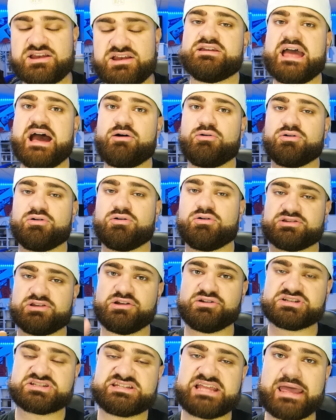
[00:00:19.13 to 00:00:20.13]
Now,
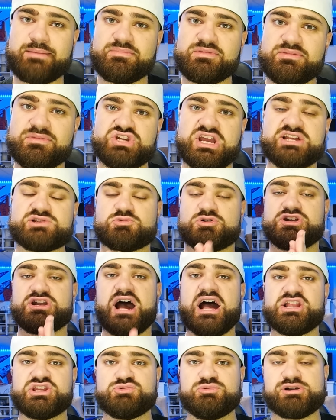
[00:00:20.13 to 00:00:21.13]
little statement change. We're
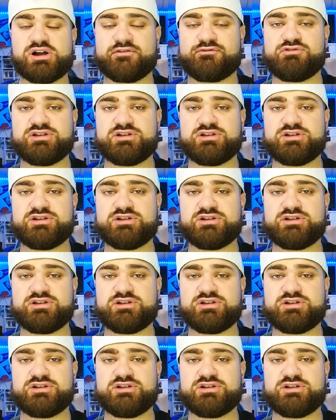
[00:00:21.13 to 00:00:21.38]
not doing our